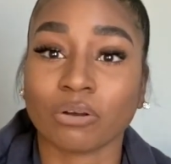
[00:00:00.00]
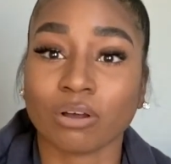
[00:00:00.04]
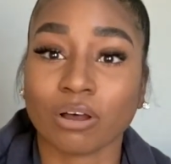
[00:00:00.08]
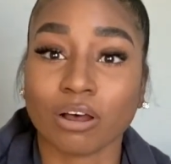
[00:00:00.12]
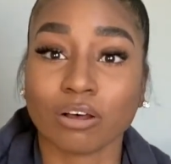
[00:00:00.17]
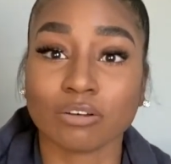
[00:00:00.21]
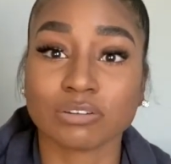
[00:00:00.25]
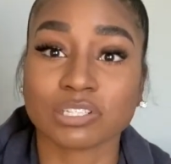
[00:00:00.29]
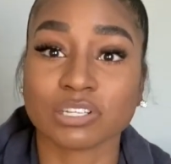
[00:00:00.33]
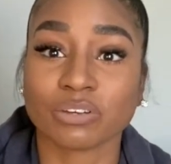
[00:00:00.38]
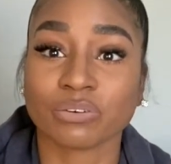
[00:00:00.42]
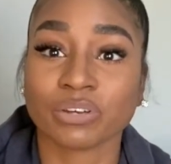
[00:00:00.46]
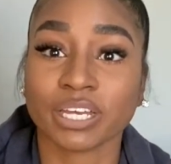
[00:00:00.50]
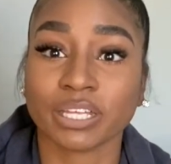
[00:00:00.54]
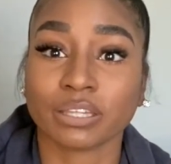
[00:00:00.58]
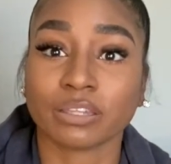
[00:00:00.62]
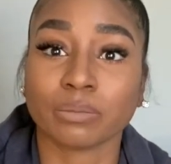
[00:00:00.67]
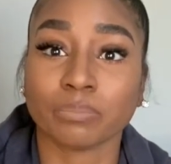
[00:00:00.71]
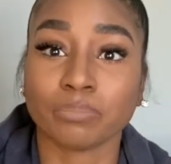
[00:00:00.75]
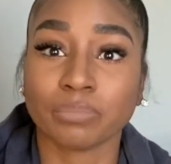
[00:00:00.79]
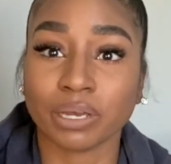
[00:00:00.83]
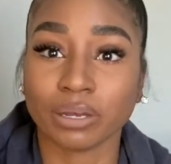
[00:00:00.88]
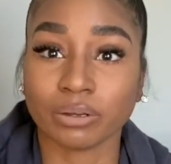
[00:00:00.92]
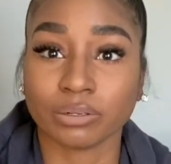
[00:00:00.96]
Also hit the
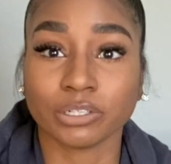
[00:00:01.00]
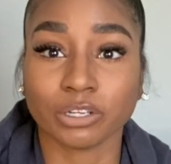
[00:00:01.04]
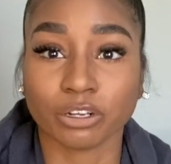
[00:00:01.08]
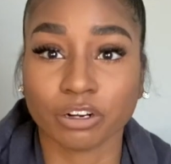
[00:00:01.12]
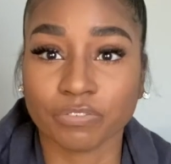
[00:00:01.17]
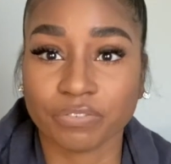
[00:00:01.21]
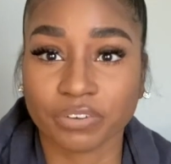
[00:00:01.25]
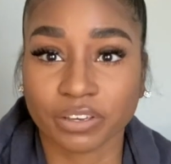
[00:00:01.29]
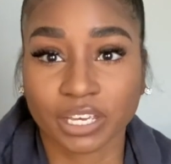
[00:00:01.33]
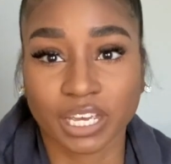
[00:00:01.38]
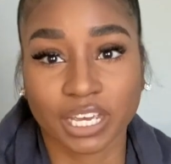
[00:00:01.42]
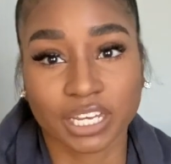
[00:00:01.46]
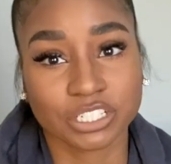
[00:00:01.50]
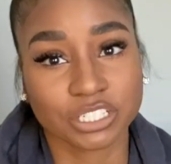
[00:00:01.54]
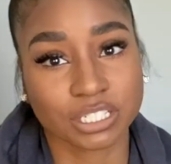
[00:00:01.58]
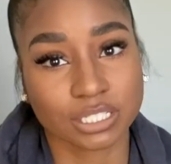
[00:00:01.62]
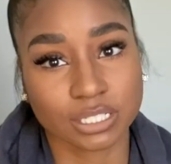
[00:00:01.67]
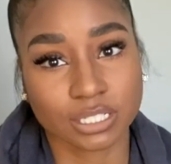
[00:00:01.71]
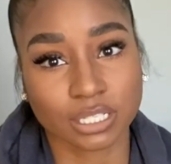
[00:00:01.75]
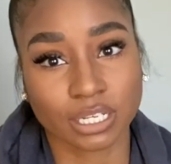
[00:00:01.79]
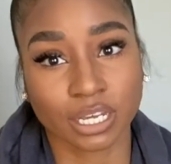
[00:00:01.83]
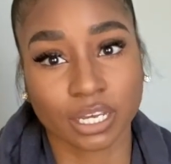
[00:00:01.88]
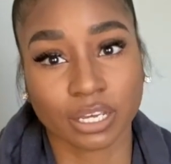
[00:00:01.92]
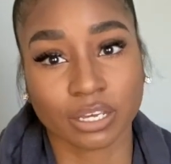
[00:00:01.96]
bell notifications
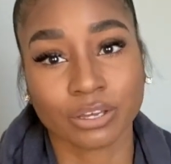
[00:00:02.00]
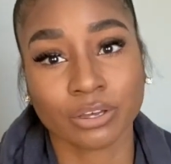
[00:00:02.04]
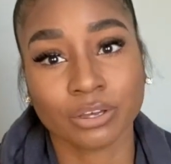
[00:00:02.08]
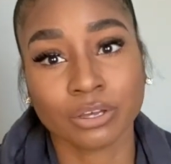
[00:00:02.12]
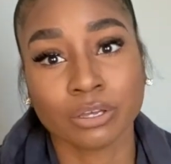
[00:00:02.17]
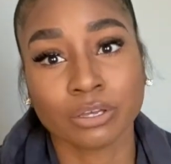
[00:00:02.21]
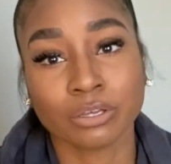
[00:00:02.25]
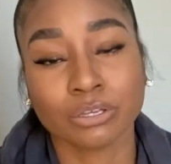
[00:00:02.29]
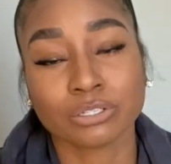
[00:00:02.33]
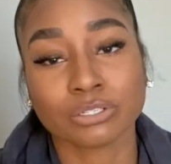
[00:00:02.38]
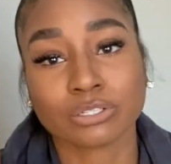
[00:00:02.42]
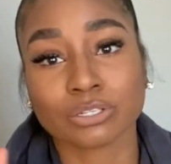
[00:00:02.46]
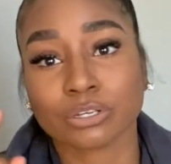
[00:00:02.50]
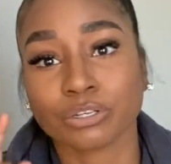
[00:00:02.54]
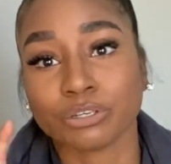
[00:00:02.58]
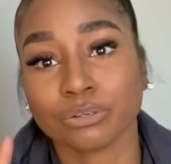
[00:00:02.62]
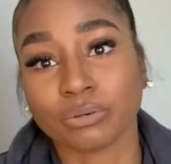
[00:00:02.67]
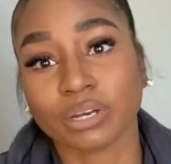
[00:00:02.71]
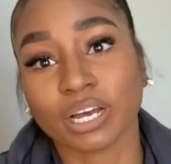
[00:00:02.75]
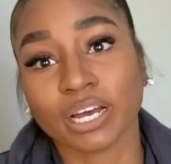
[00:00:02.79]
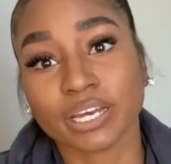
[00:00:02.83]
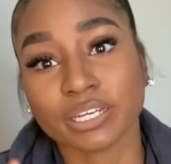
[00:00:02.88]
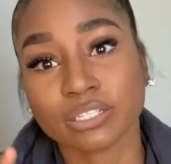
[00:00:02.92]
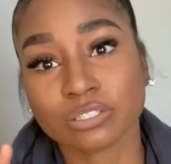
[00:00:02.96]
link so you
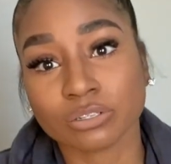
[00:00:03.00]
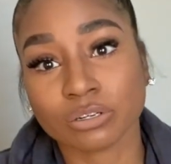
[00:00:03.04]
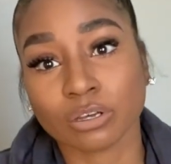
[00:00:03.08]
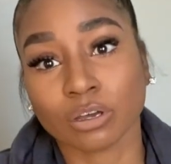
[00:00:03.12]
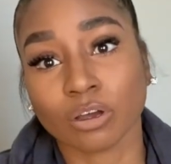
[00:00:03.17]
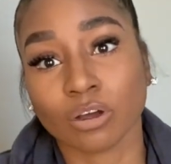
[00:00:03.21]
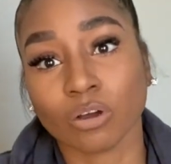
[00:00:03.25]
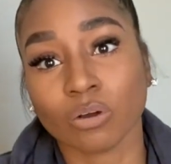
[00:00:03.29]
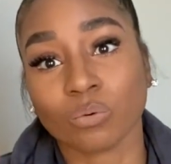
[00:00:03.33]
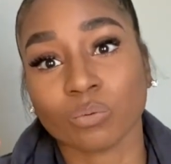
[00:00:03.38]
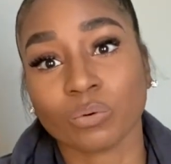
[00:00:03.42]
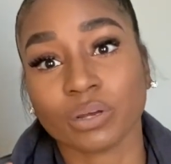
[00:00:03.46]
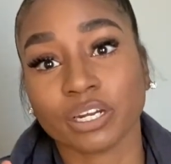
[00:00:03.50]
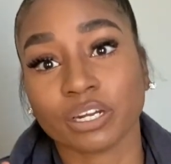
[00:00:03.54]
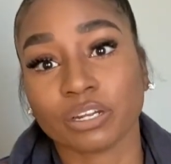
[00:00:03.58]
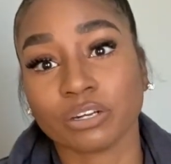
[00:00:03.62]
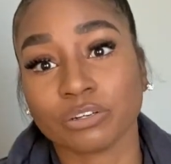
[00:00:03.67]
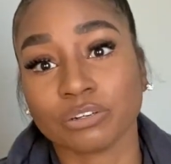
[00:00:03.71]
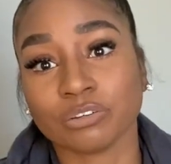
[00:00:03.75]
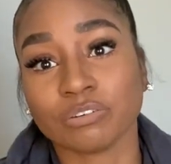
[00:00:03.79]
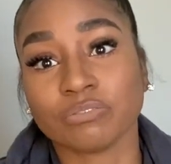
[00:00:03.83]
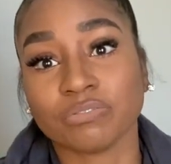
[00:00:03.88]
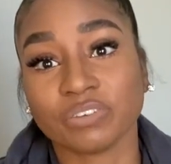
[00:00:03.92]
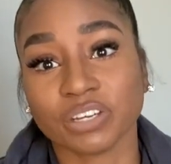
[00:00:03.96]
guys know when a
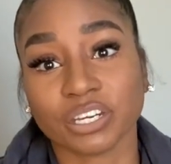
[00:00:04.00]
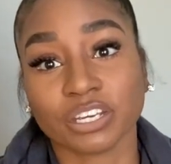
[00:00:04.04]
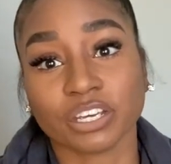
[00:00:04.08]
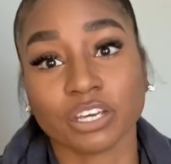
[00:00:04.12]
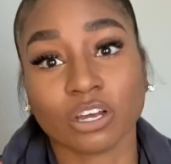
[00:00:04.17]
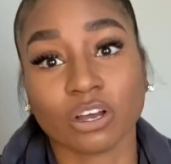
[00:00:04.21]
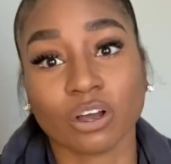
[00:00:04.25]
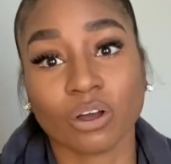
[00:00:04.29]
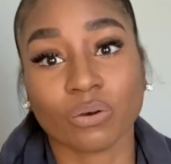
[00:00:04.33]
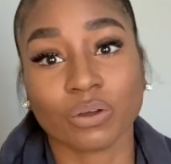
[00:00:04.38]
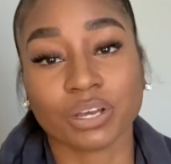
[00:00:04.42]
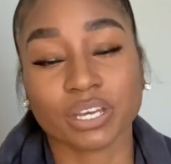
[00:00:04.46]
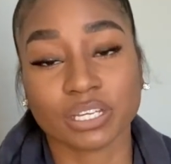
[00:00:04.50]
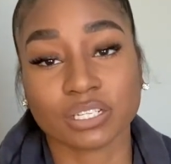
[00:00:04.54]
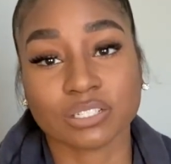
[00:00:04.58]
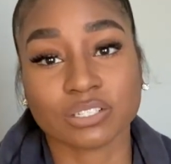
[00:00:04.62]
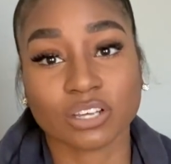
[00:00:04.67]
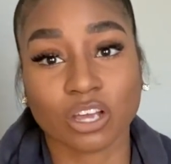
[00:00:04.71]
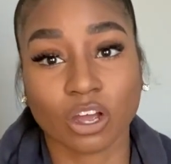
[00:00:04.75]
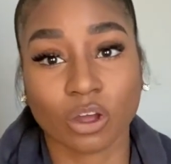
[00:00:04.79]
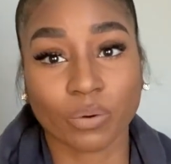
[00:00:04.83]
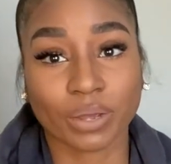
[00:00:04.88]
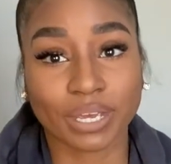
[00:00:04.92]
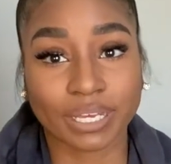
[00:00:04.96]
new video is
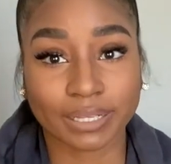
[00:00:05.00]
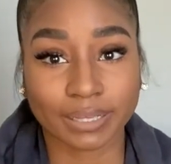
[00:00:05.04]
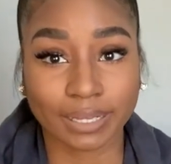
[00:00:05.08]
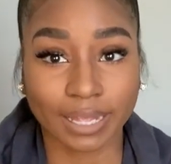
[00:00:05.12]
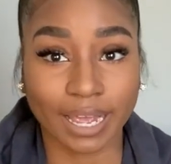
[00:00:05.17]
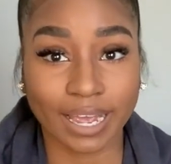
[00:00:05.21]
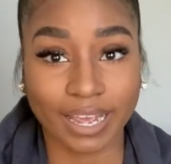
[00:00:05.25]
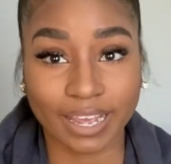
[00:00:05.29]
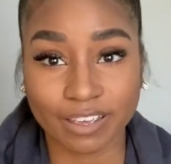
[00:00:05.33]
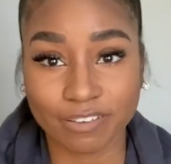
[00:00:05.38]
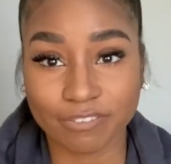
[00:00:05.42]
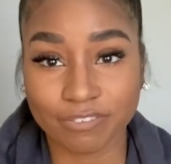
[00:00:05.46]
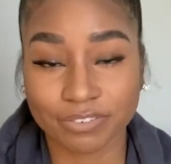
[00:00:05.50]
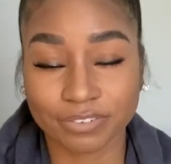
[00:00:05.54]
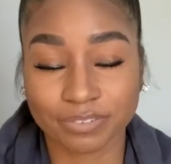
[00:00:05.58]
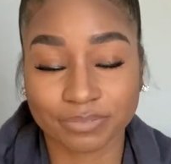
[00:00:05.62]
going live.